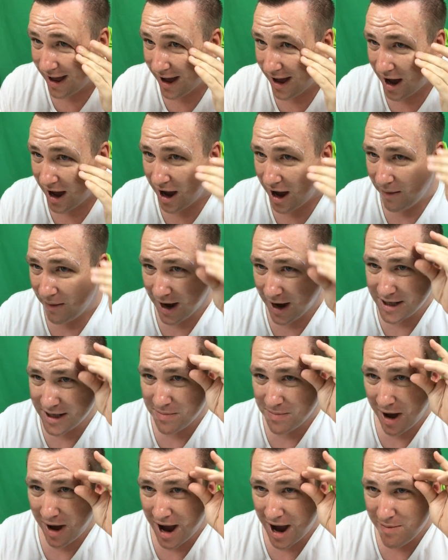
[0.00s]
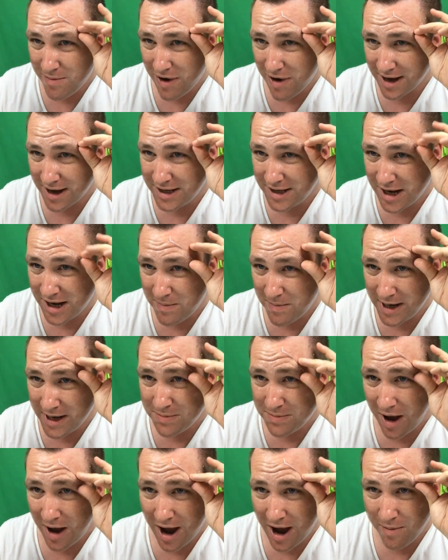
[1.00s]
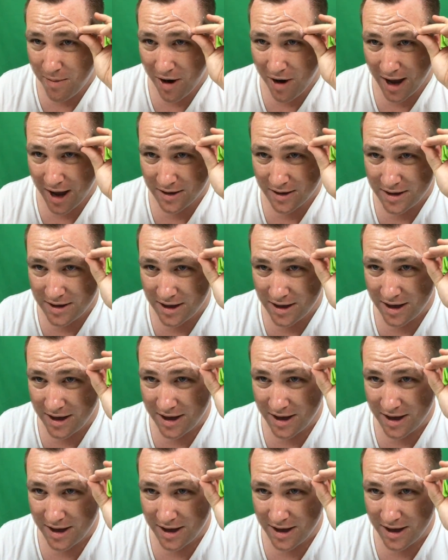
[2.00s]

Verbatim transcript: Oh, we go to my eyebrows. Did I miss my eyebrows?